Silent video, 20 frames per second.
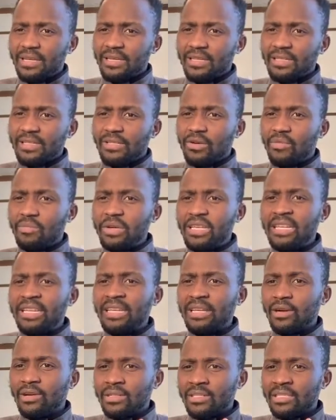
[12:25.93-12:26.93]
So meaning
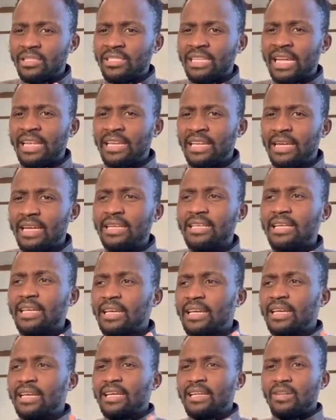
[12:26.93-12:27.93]
they understand that
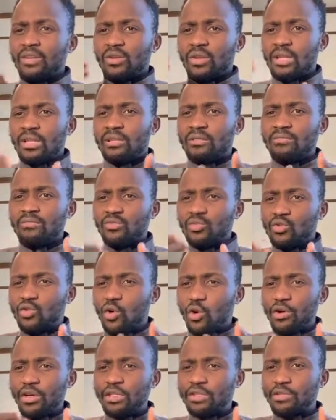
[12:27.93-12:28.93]

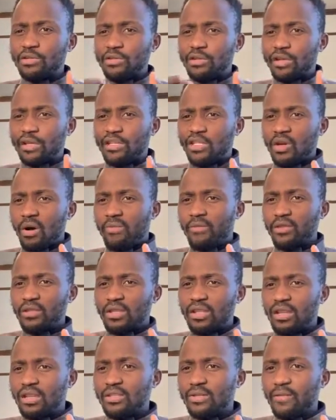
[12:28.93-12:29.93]
going to do the job for
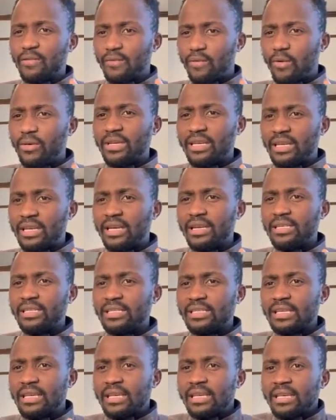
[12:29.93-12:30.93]
3 to 4
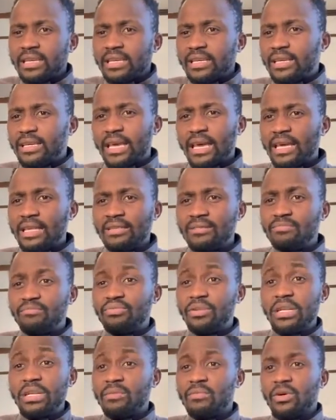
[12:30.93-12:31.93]
years can
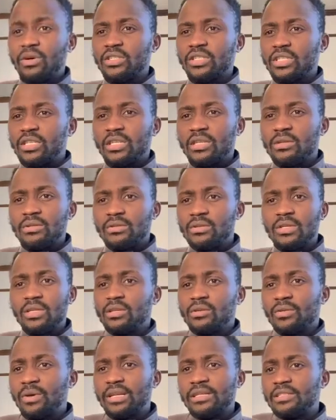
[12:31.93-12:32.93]
pretty much
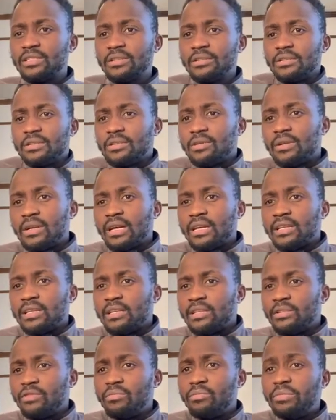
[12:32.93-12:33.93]
equate you to
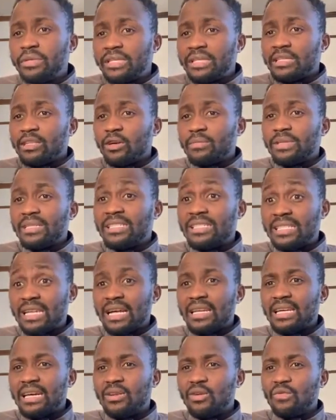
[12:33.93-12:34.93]
like meeting up the
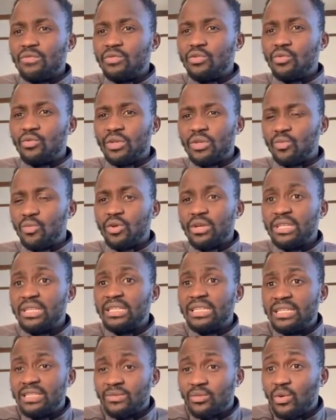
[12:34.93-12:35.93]
standard of doing
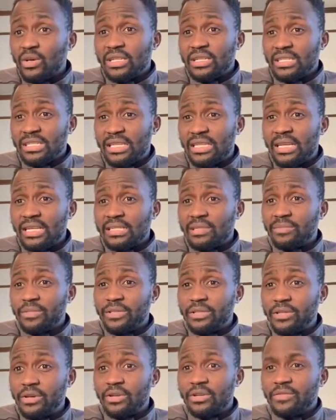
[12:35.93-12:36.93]
what is needed to be
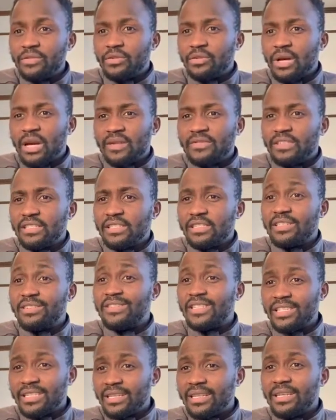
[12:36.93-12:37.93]
done if you don't have a
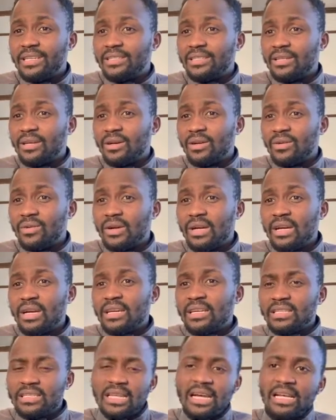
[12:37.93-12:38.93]
degree in it. So
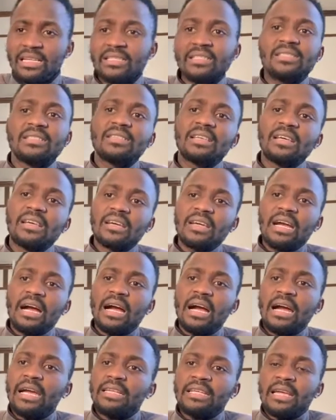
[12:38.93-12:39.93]
that's
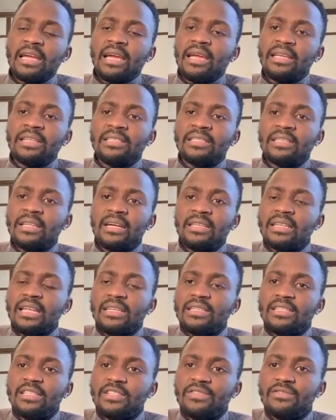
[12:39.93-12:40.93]
yeah, it's not
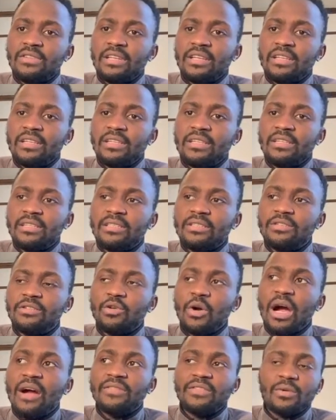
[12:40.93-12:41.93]
necessarily you
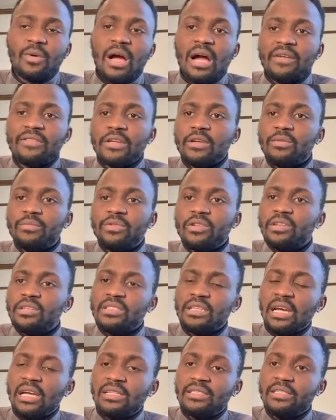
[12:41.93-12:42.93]
don't have to have a computer
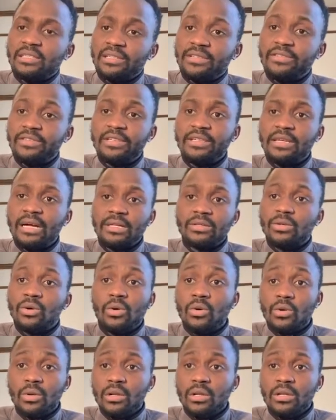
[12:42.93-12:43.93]
science degree at
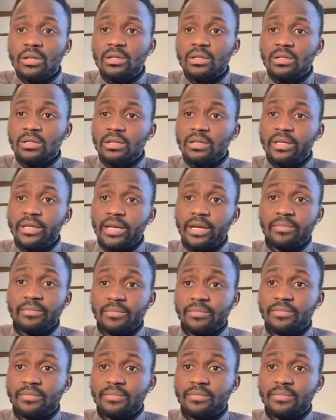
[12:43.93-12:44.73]
all. Yeah.